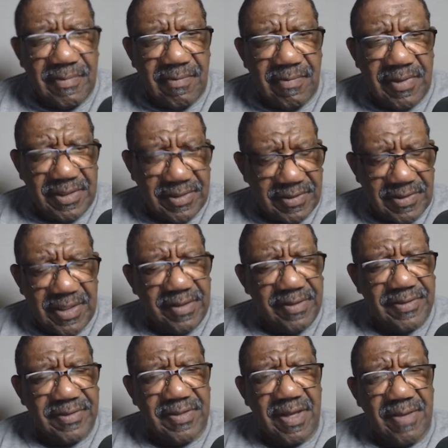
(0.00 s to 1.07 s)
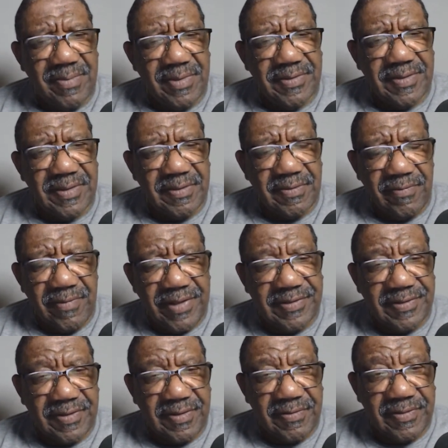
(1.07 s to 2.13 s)
what is Clarence Thomas and the
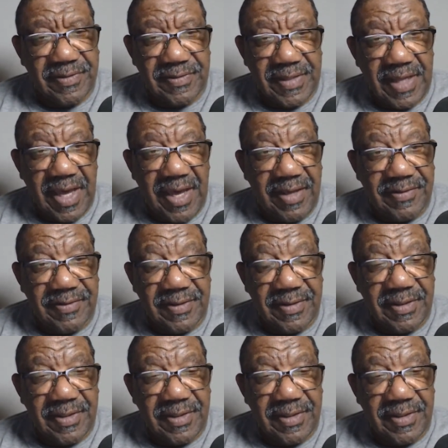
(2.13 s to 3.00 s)
rest of those guys,